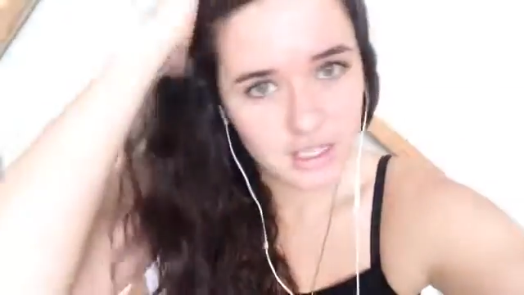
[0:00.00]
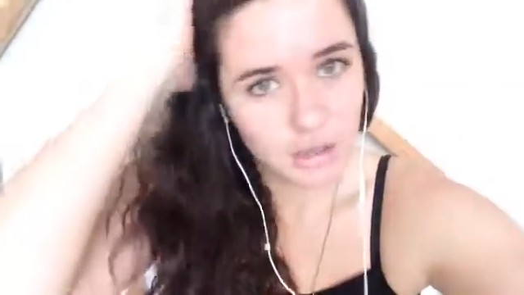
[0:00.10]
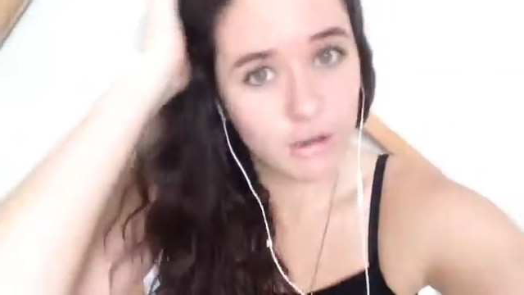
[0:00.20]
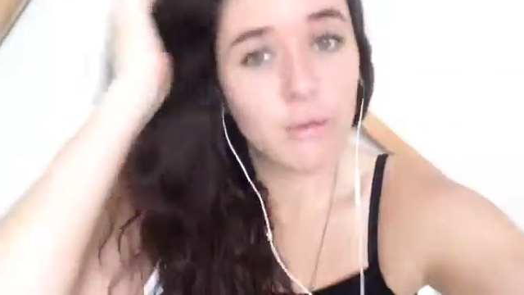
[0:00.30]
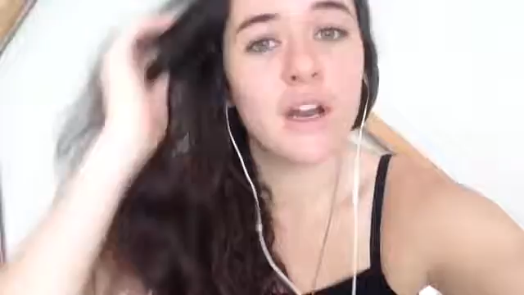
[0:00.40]
you
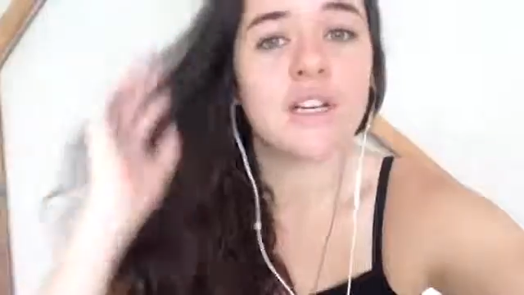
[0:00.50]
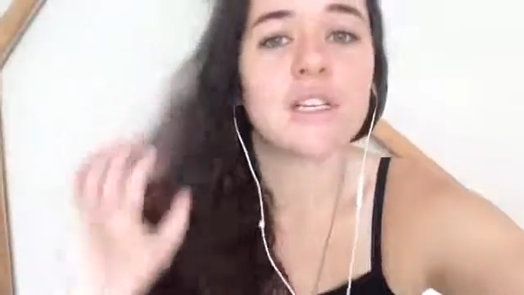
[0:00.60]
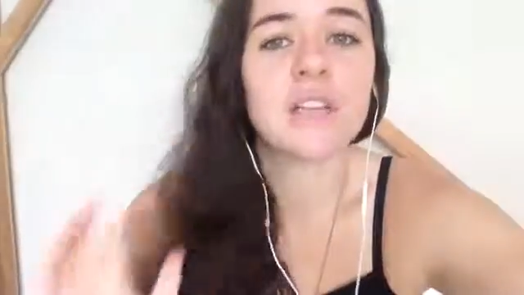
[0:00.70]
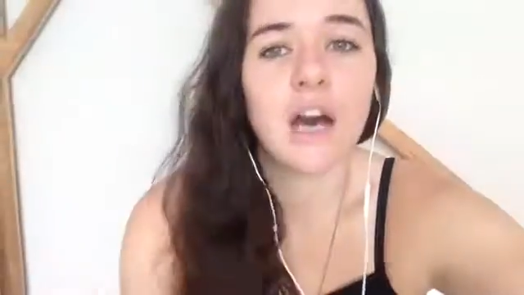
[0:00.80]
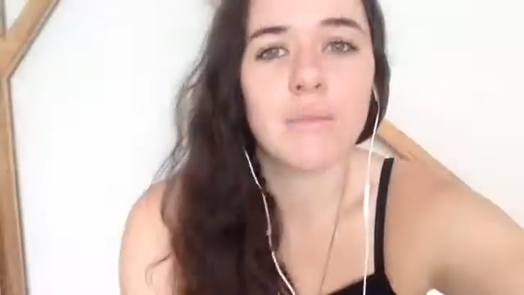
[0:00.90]
know, when it
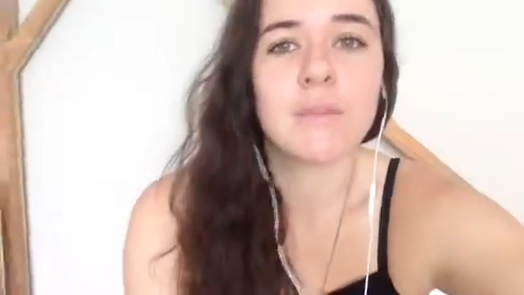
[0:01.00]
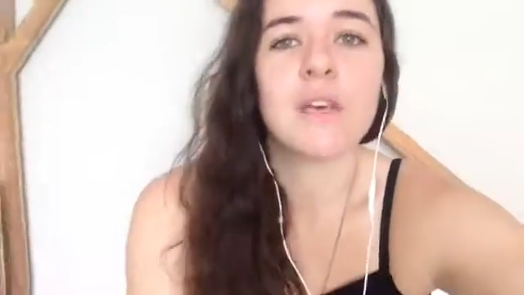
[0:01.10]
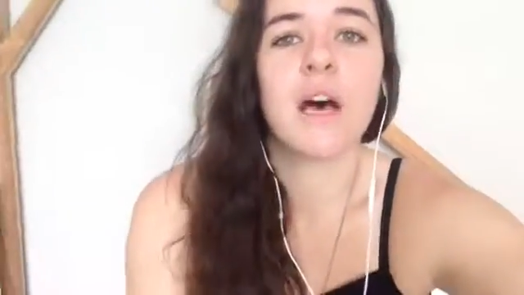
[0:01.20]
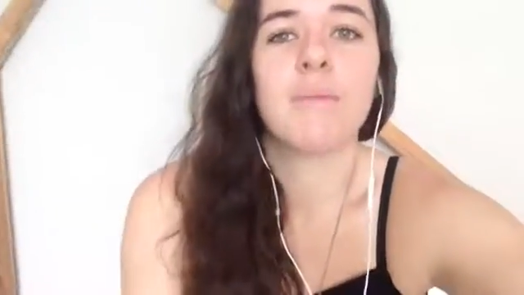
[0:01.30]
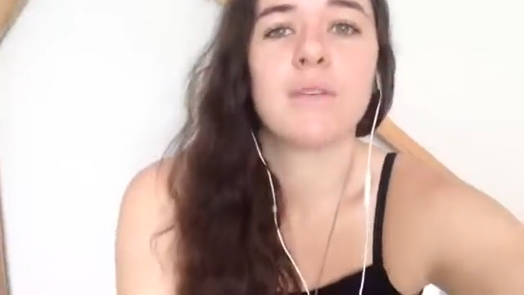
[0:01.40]
just comes
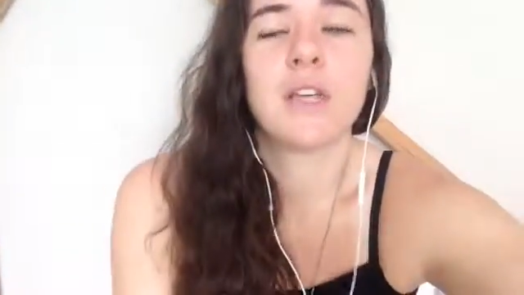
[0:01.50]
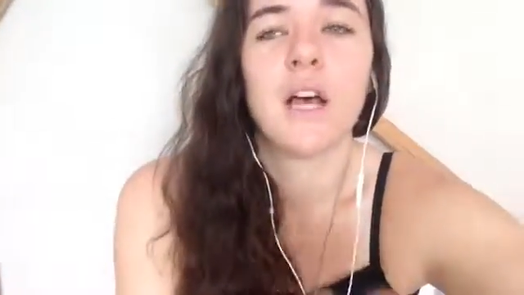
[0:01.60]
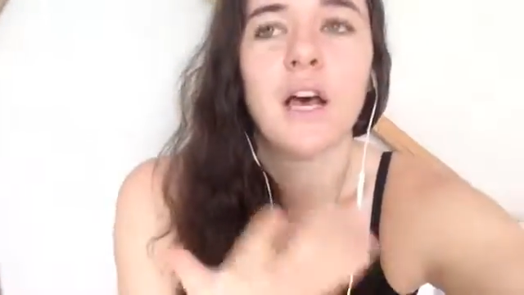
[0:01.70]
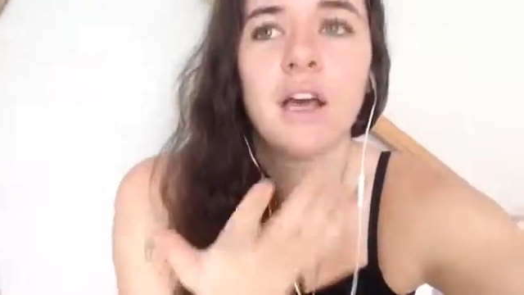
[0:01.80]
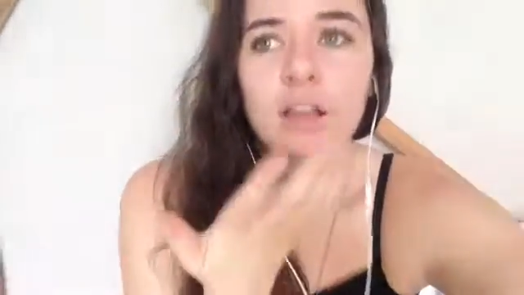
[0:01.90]
up,
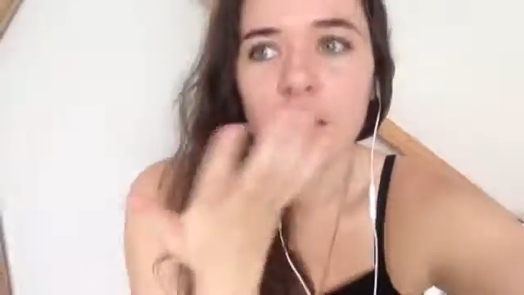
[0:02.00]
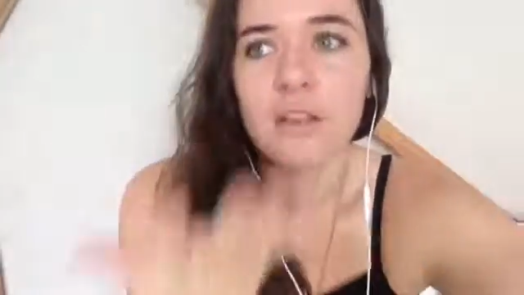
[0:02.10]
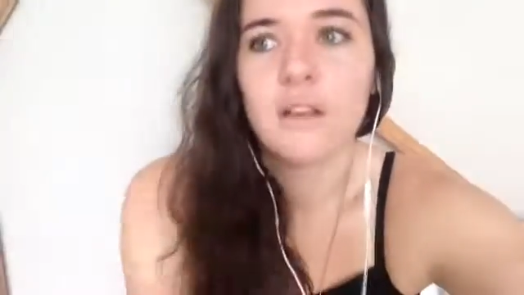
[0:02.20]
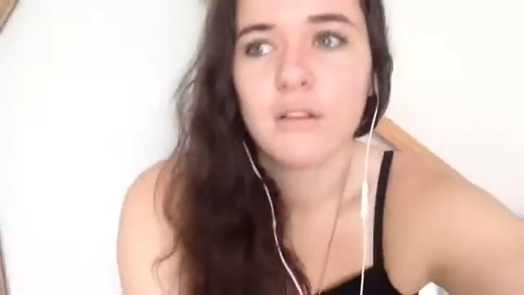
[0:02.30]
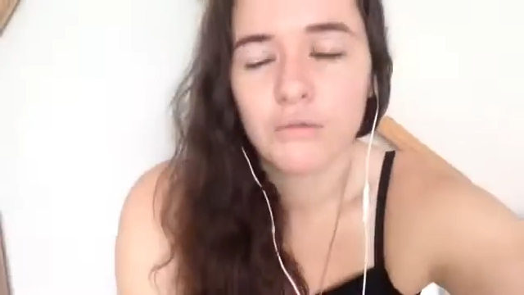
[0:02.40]
to
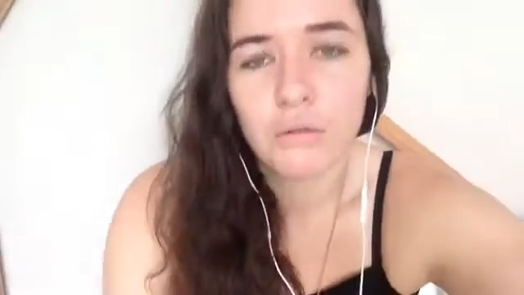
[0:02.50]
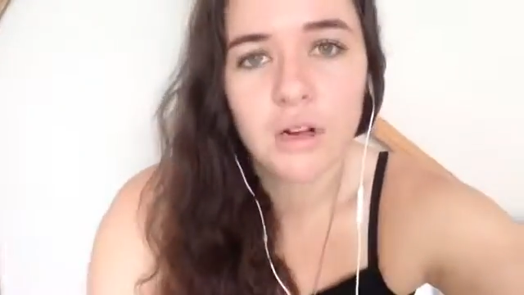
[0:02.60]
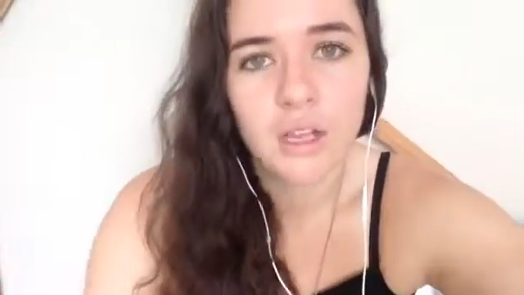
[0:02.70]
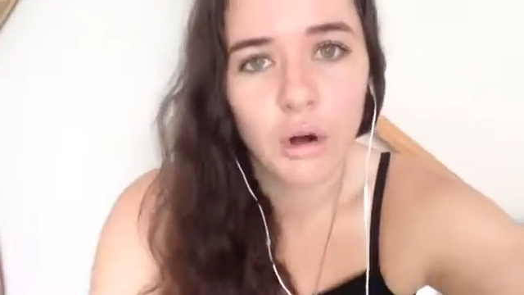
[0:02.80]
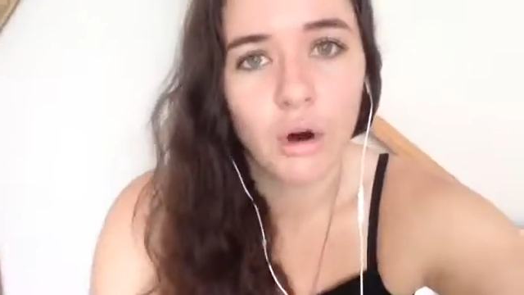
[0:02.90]

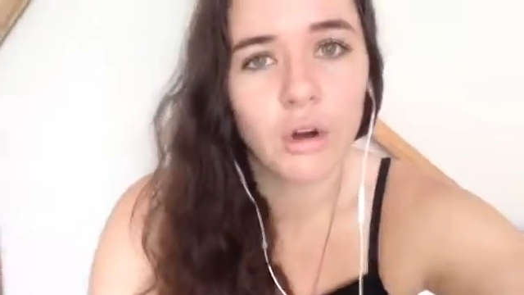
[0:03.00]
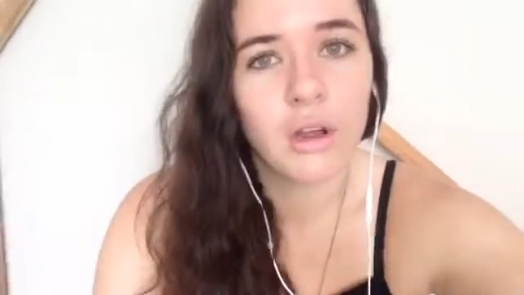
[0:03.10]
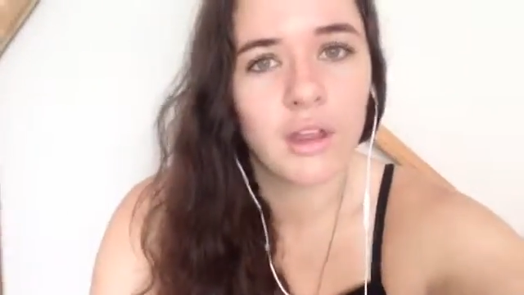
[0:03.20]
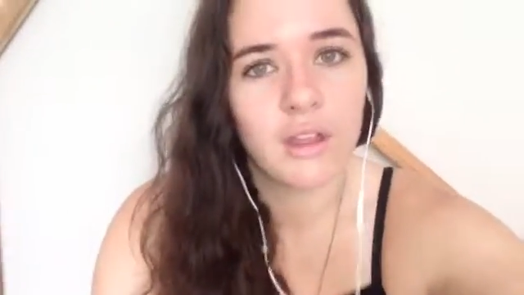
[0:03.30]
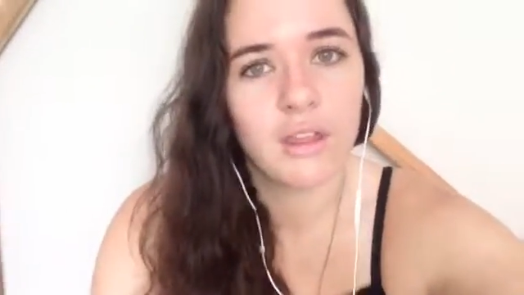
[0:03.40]
really
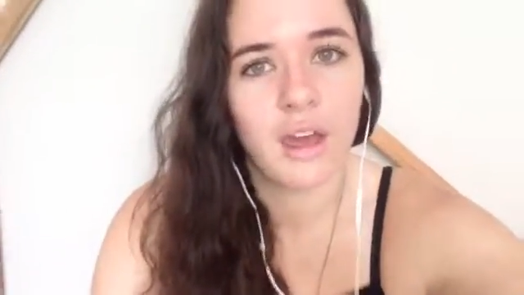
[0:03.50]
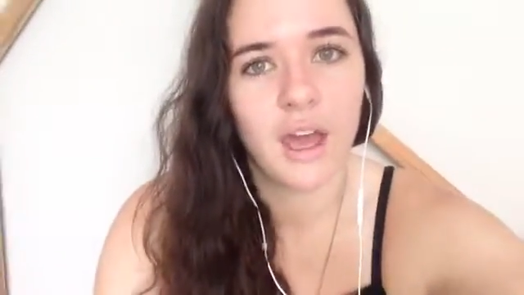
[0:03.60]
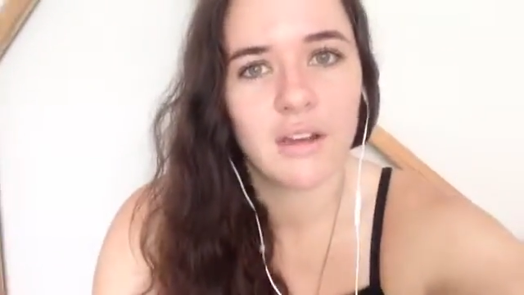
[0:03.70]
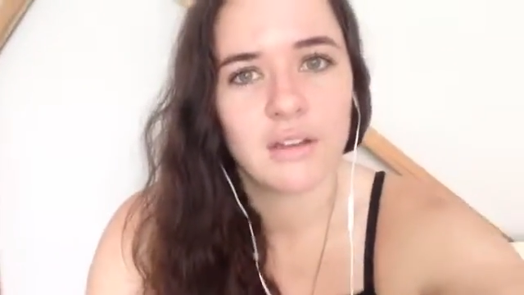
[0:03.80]
honour that.